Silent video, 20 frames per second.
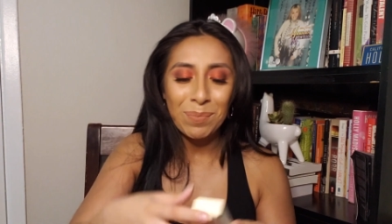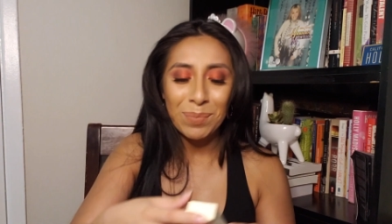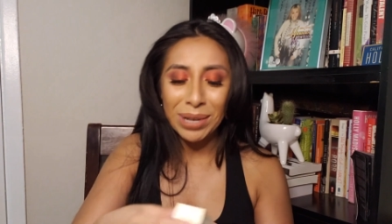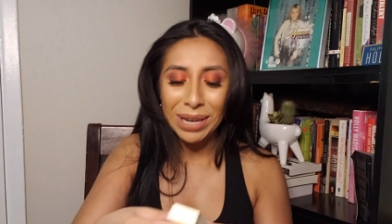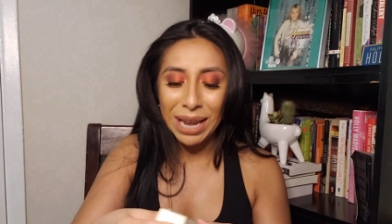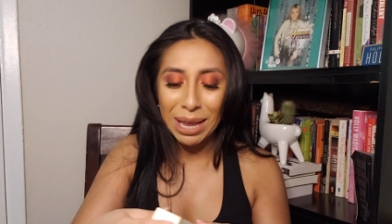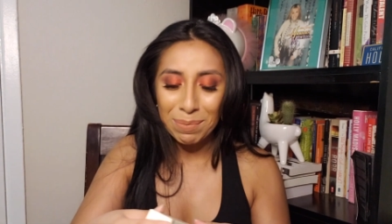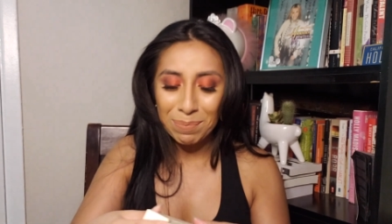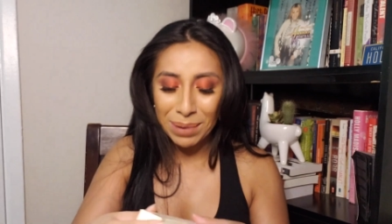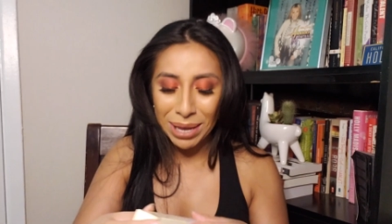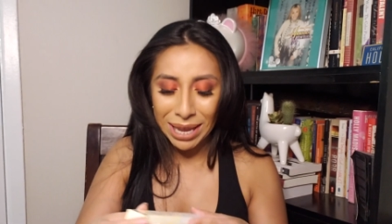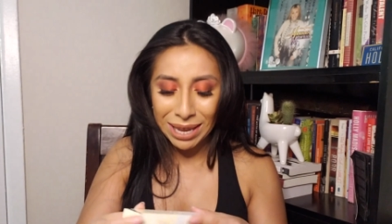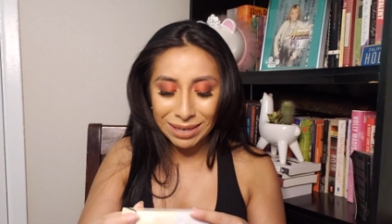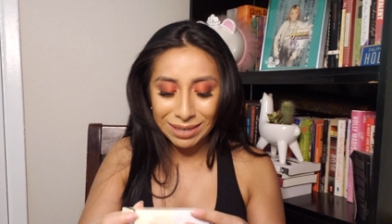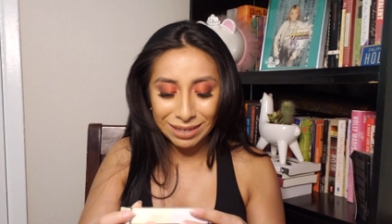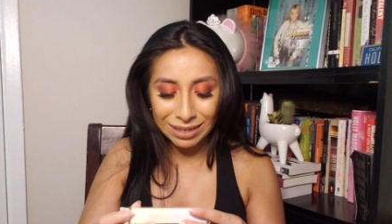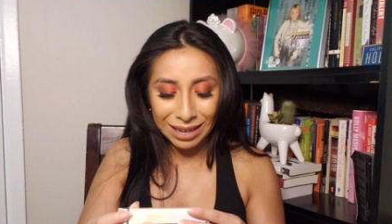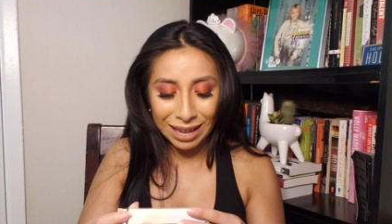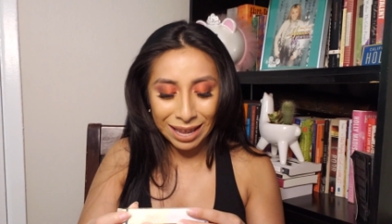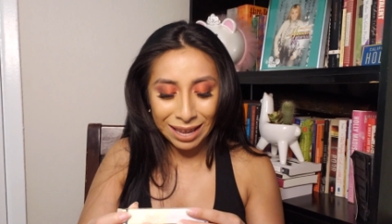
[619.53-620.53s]
But like,
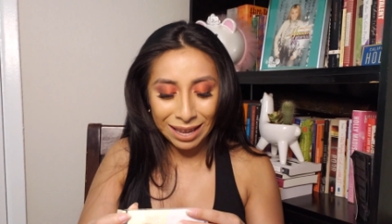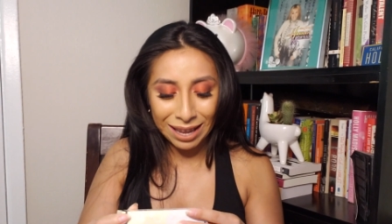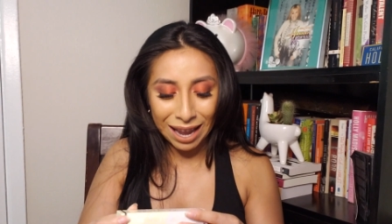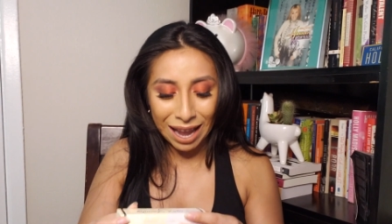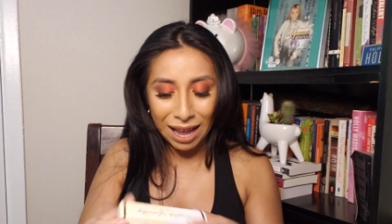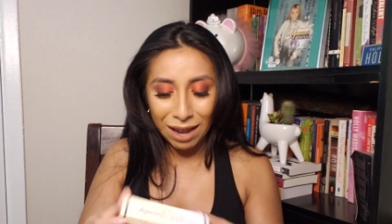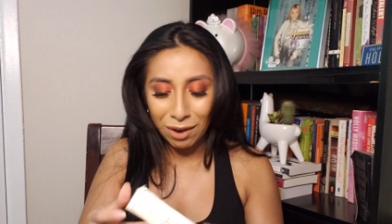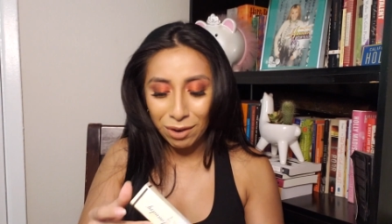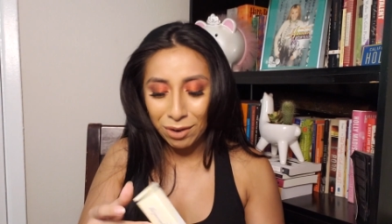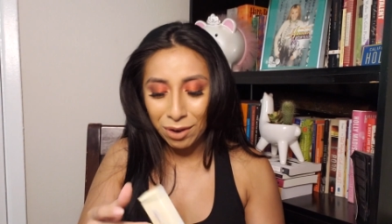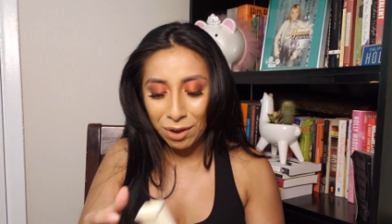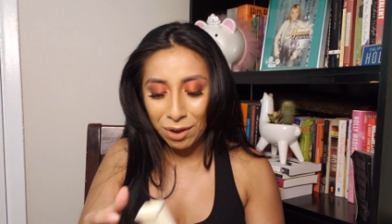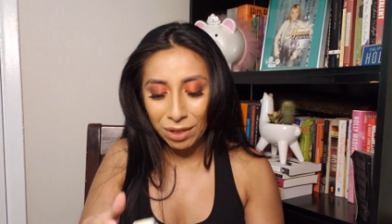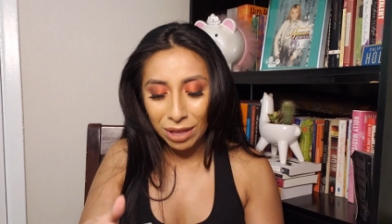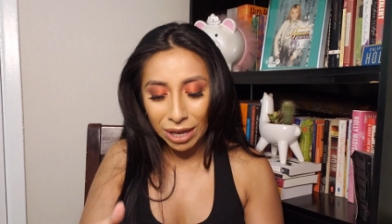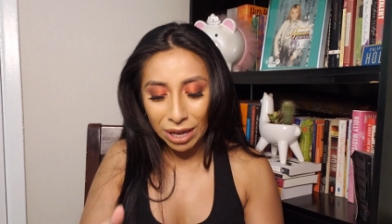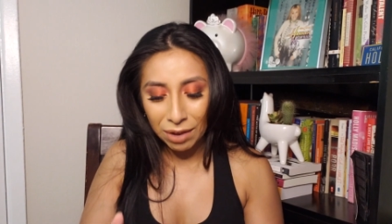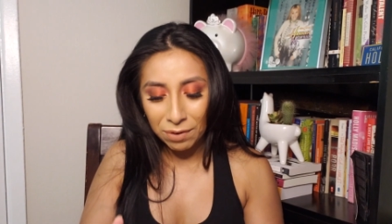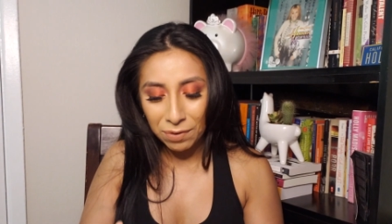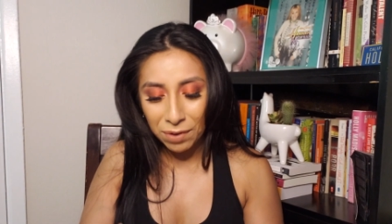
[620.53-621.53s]
bitch, like, I don't know.
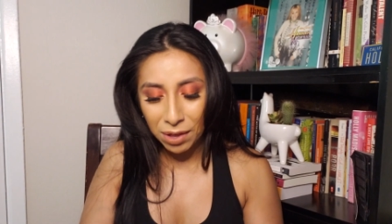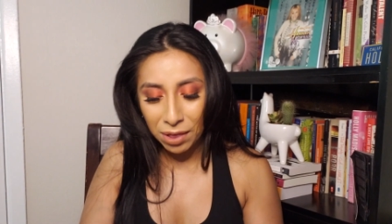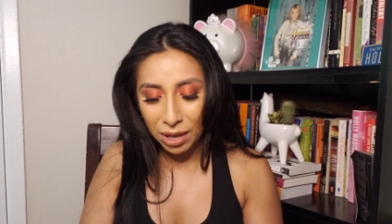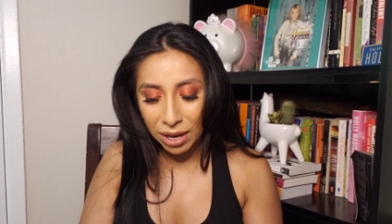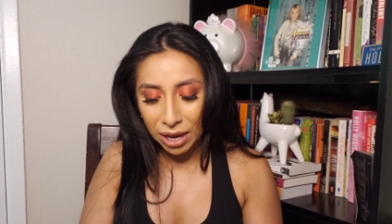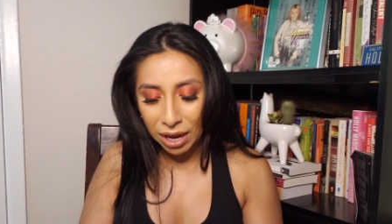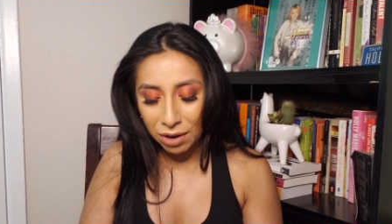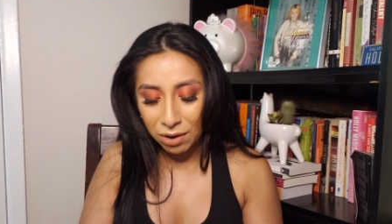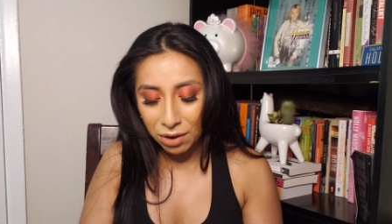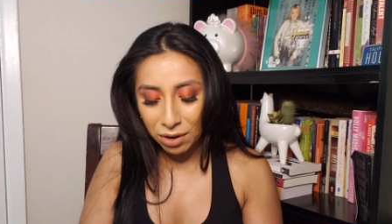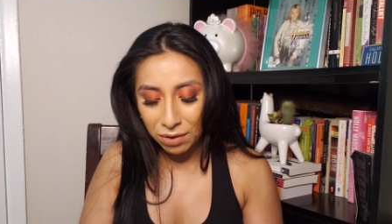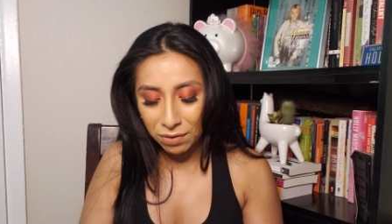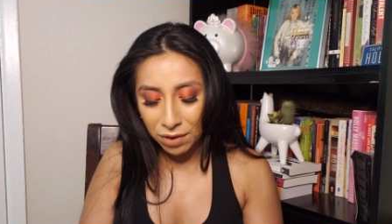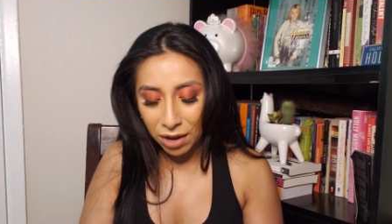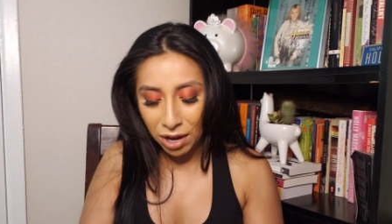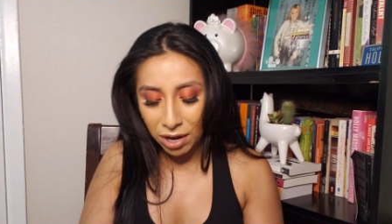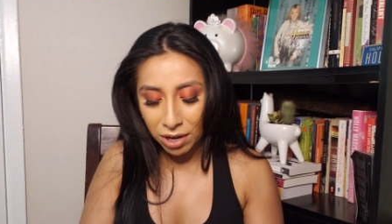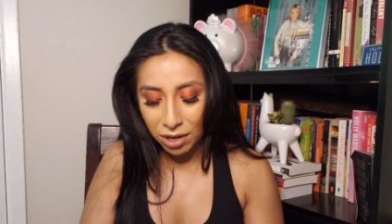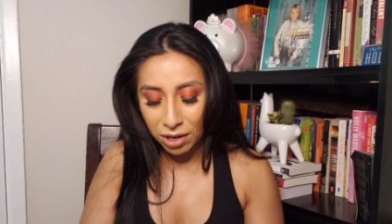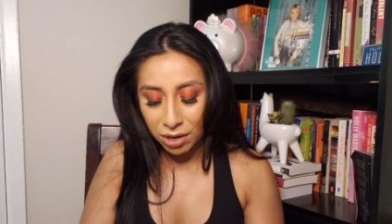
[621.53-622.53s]
Like, I feel like I could have
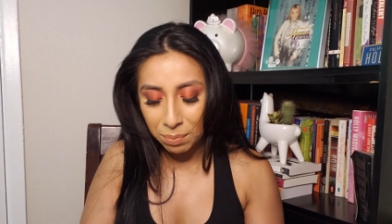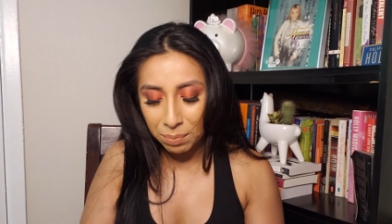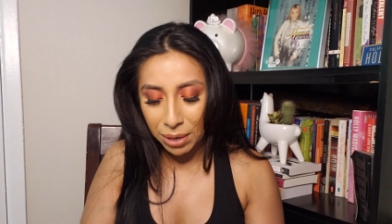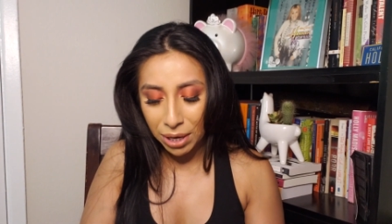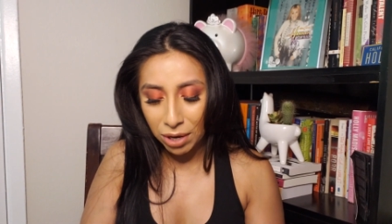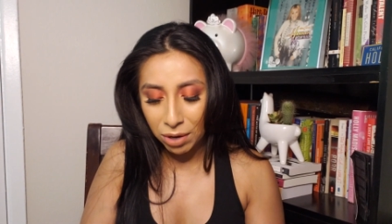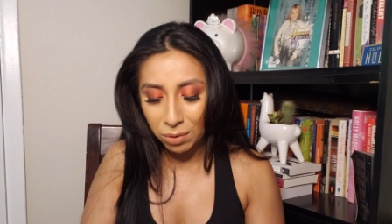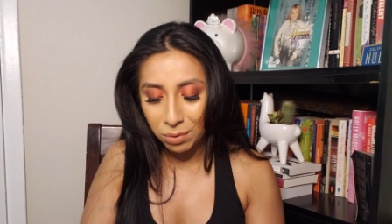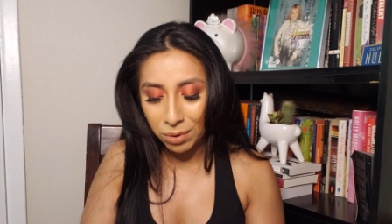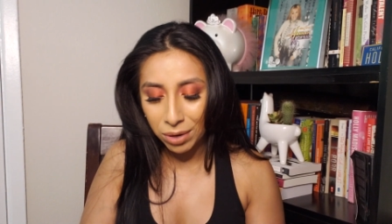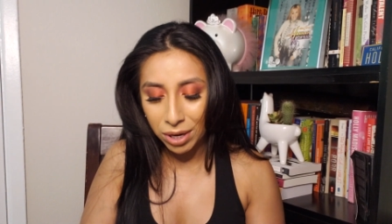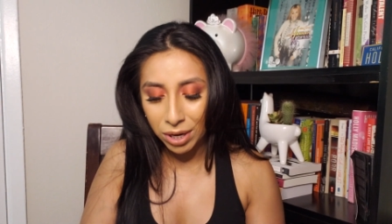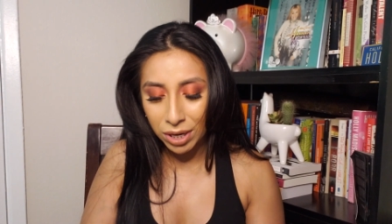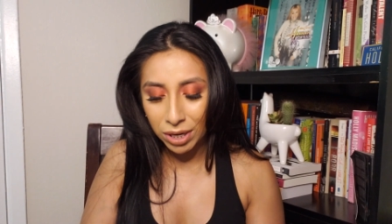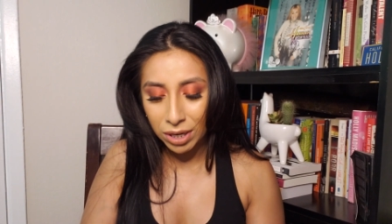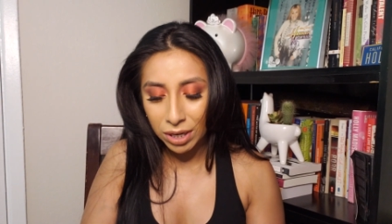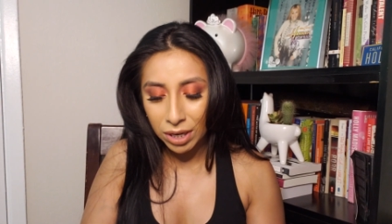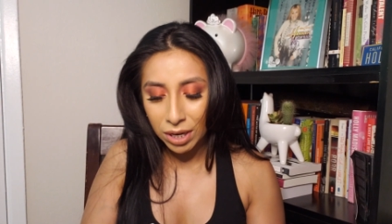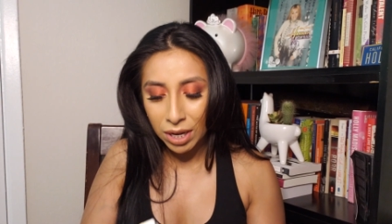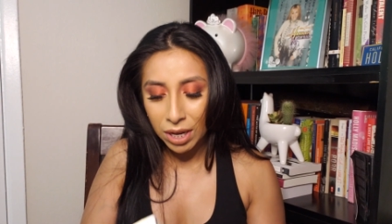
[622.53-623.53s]
gotten a better
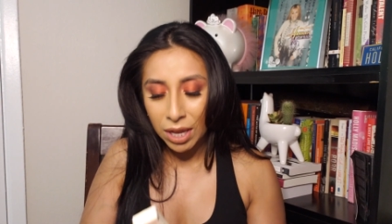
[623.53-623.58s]
one